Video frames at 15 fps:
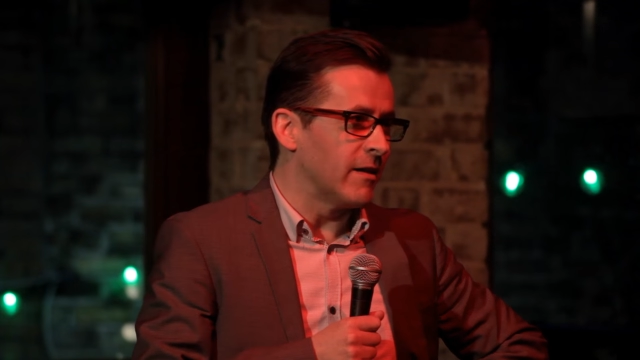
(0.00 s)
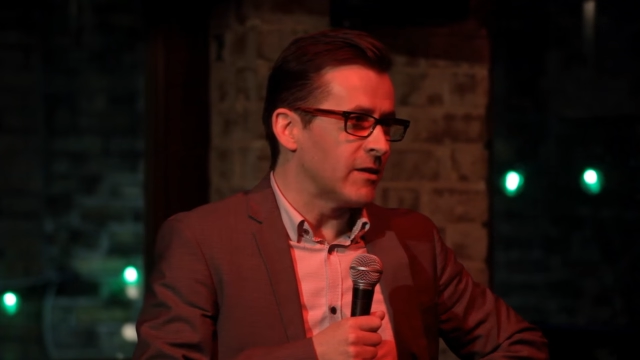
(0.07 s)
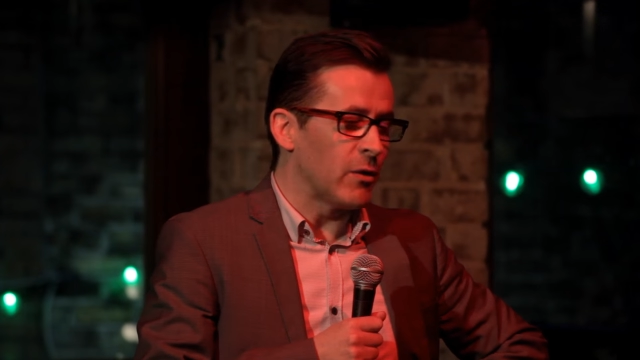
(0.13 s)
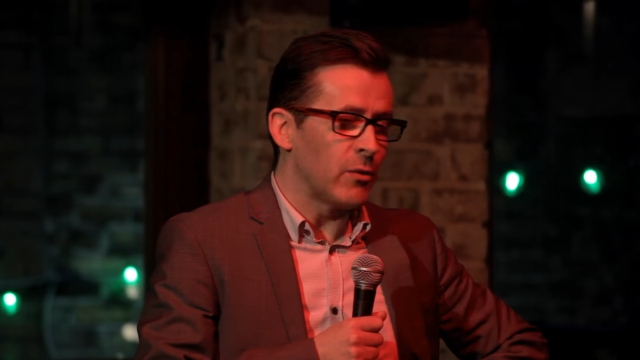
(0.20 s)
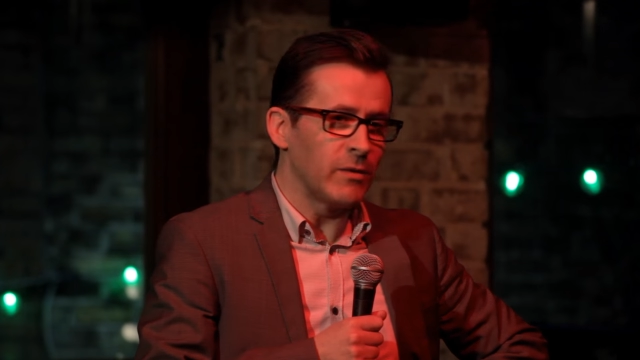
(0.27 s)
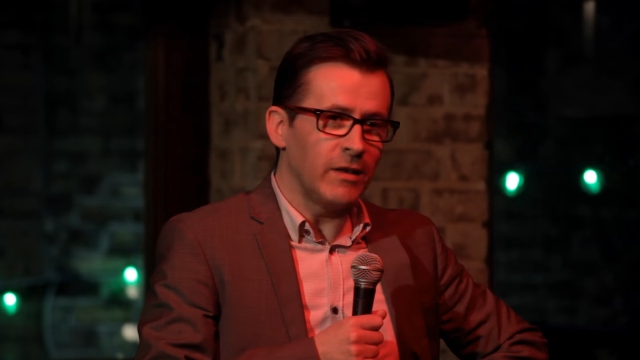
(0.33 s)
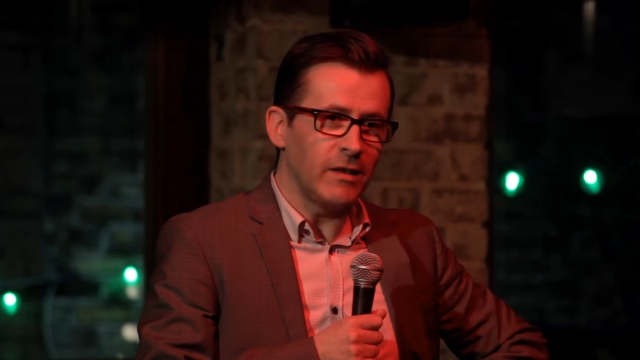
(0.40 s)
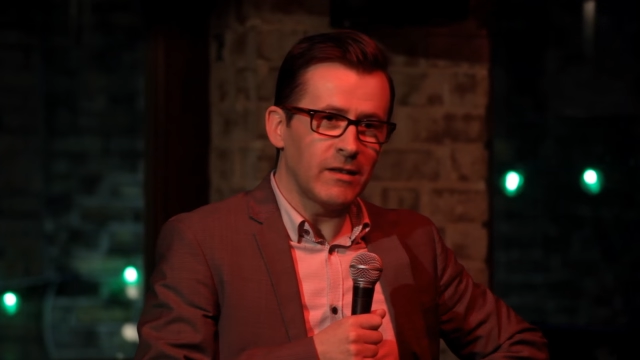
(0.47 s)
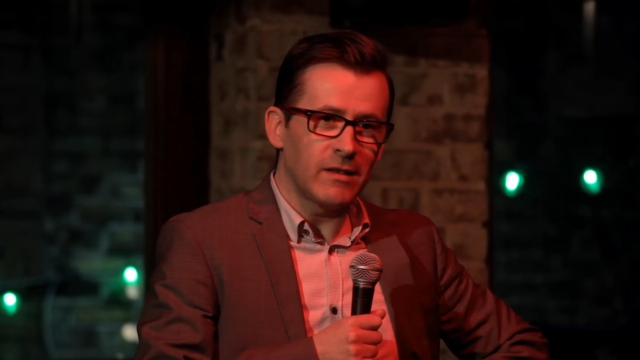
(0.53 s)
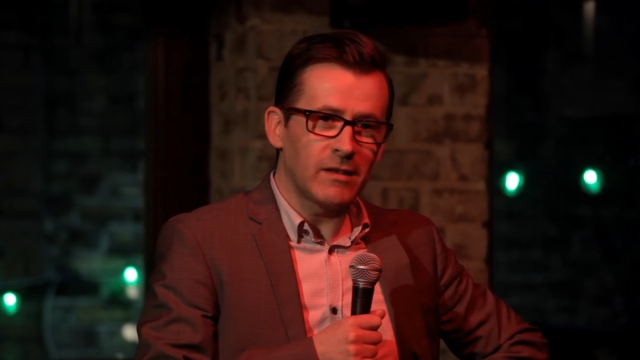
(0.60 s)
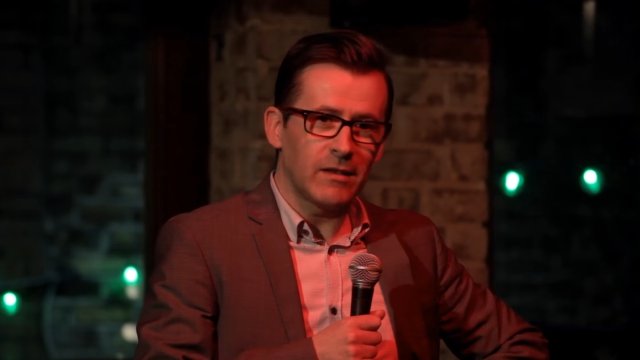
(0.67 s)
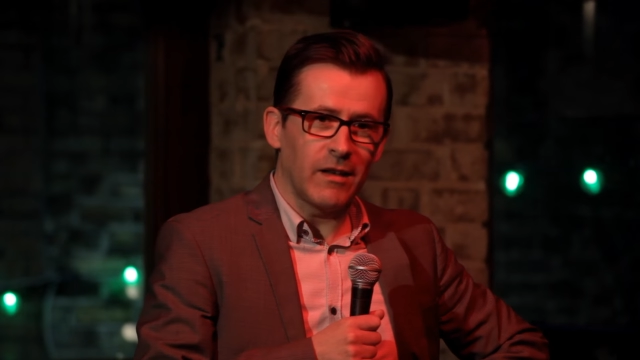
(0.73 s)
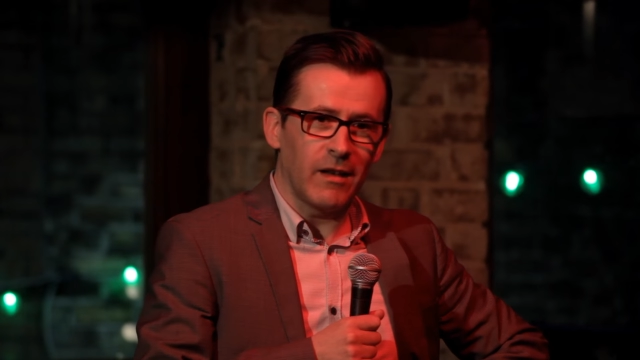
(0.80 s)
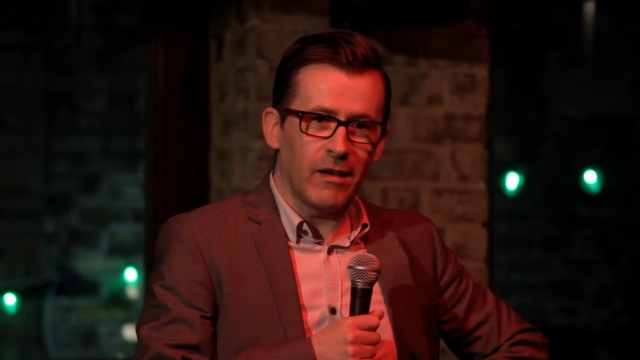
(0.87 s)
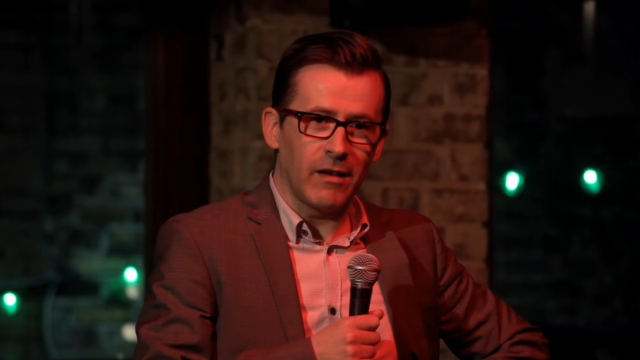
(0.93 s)
So
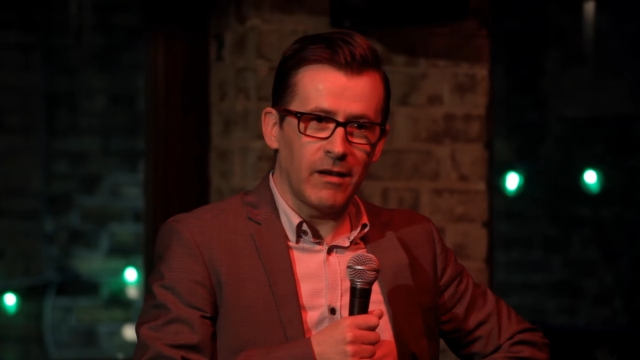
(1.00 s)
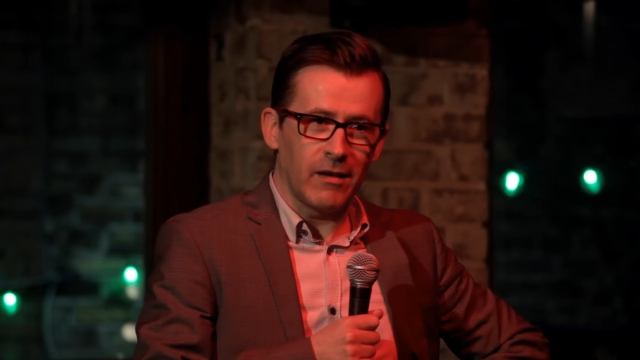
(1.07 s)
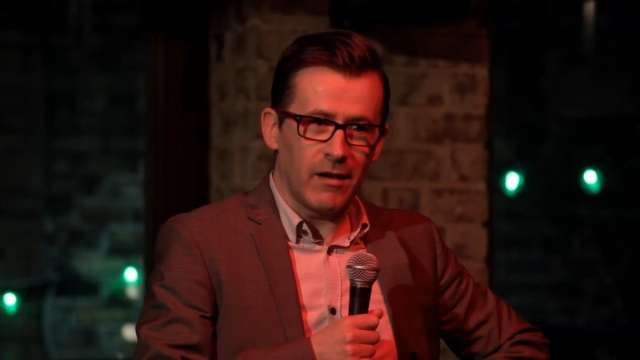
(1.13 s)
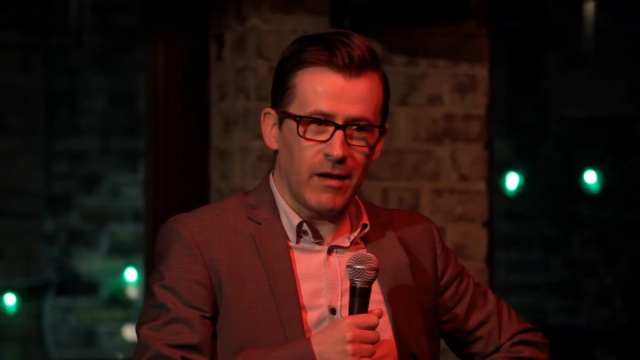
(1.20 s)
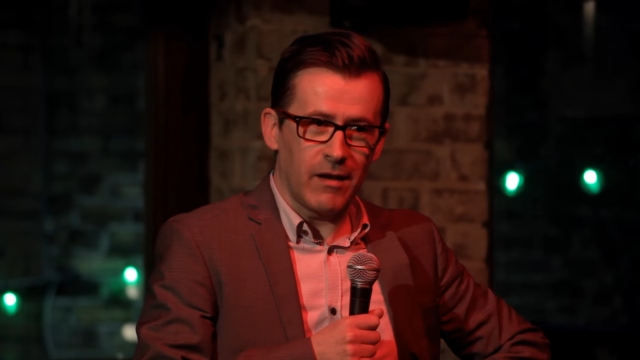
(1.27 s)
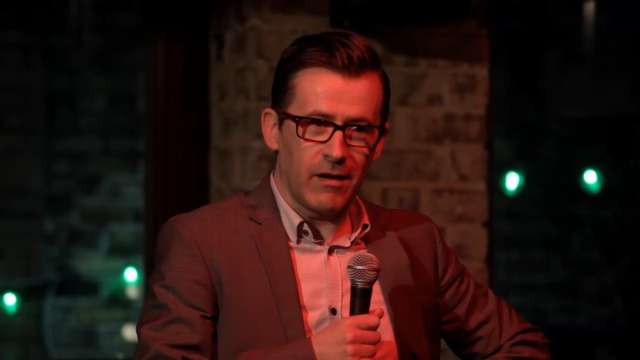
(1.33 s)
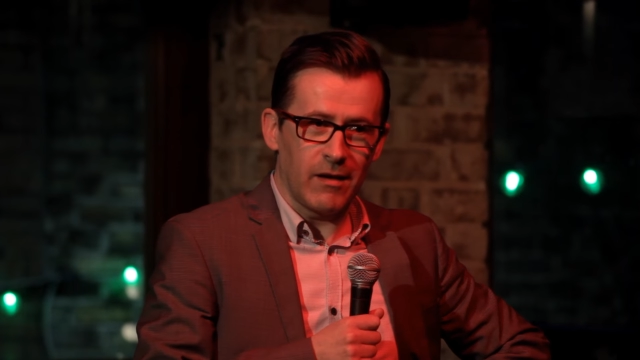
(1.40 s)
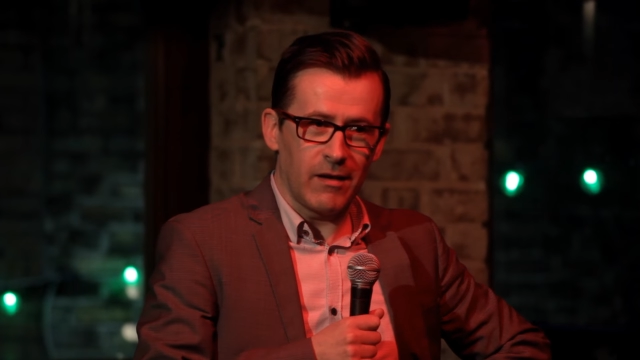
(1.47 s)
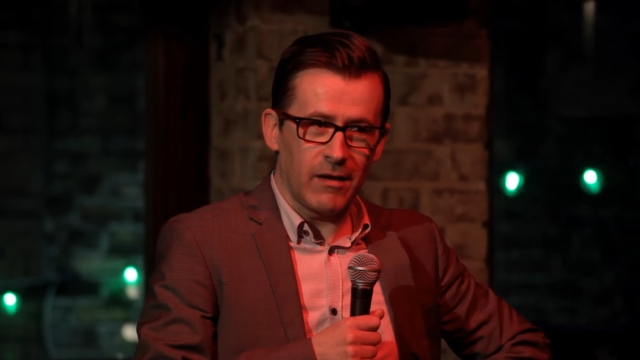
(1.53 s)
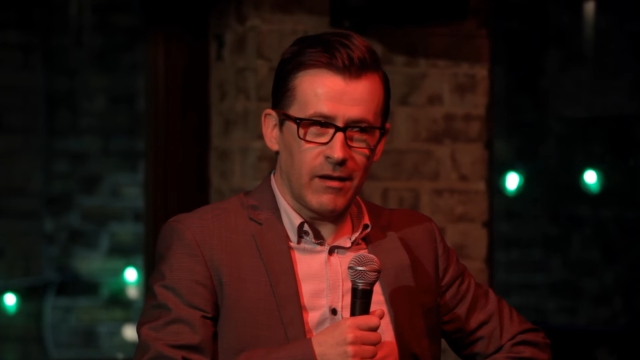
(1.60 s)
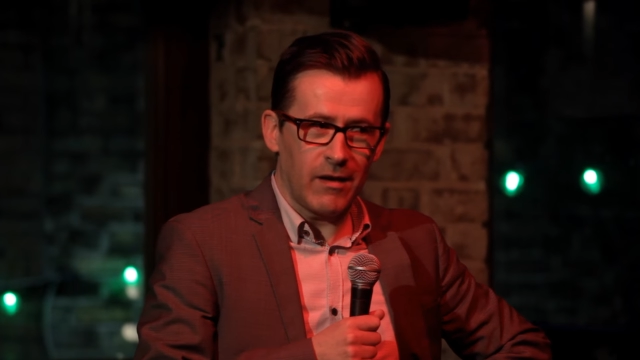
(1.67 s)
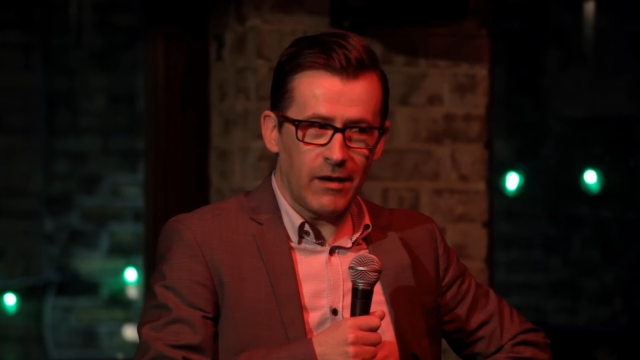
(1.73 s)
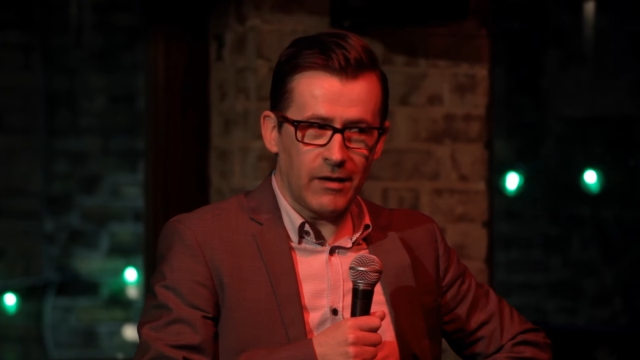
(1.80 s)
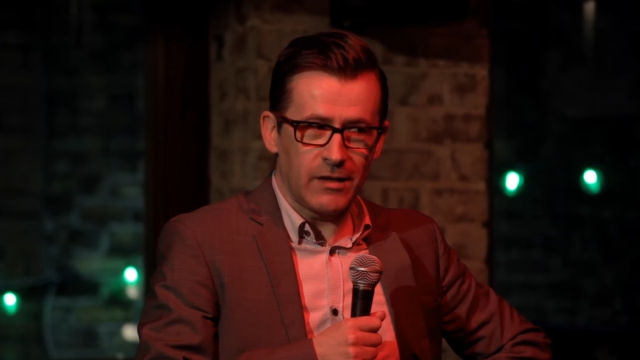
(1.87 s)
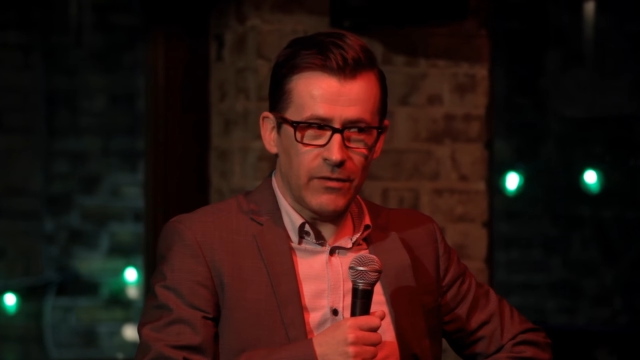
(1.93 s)
this
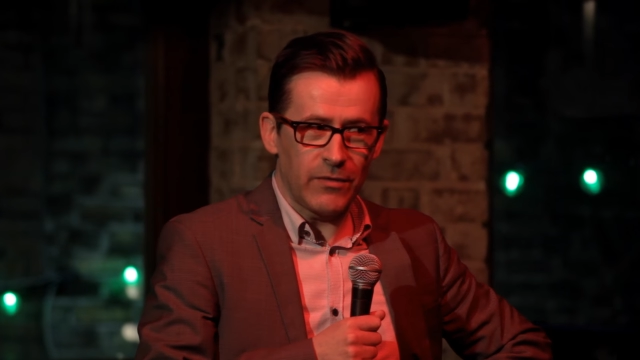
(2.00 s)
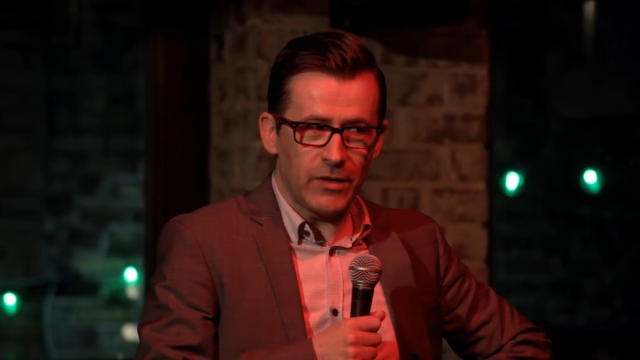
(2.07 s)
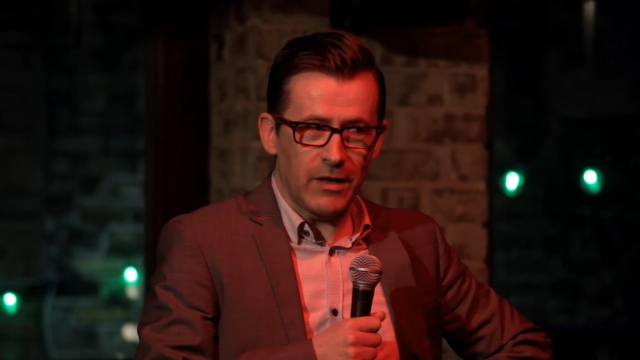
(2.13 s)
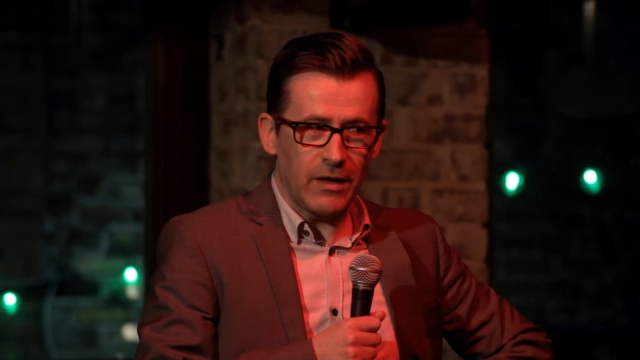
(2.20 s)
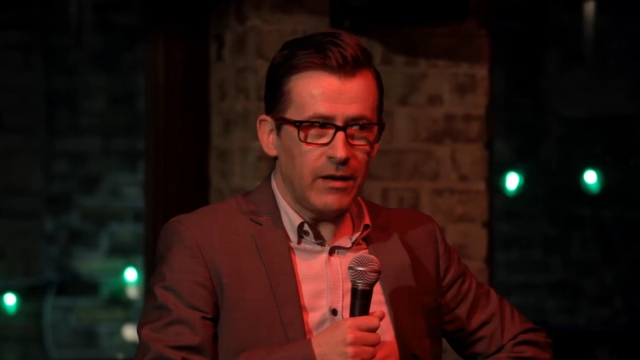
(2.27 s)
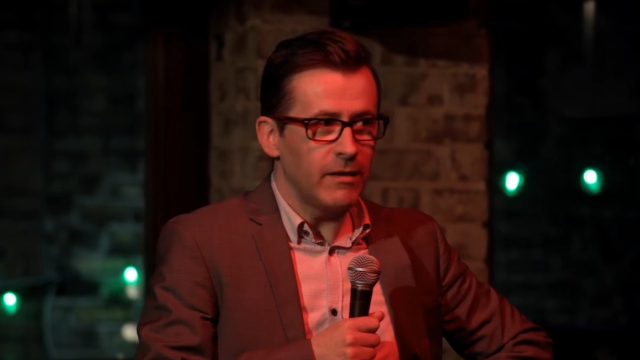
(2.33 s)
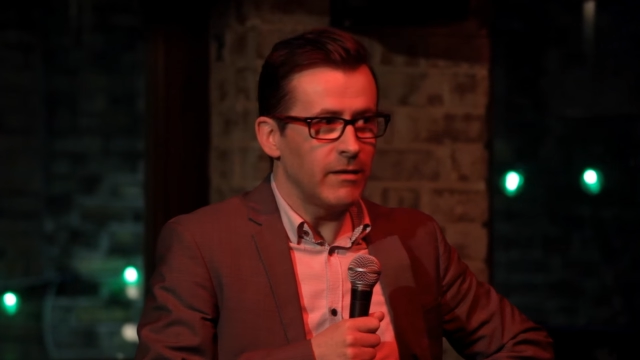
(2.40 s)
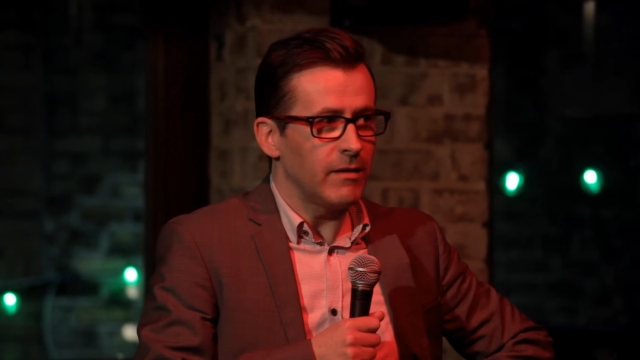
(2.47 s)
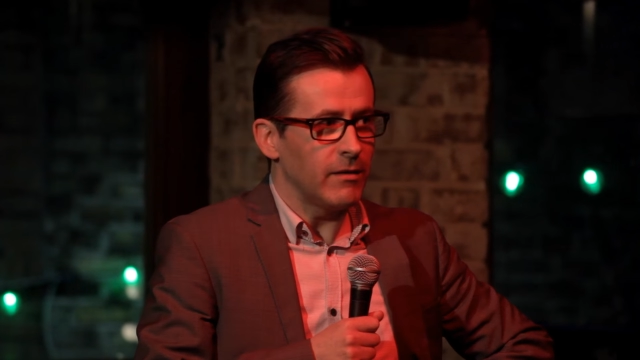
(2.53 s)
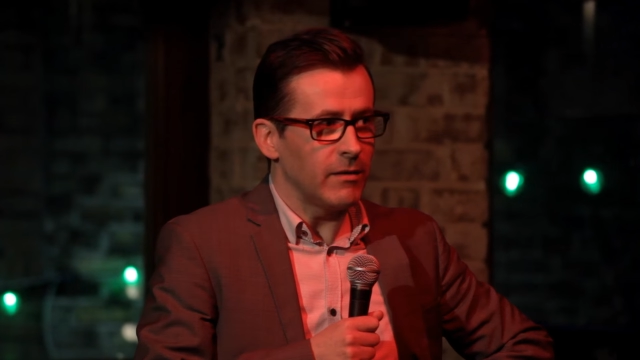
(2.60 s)
activity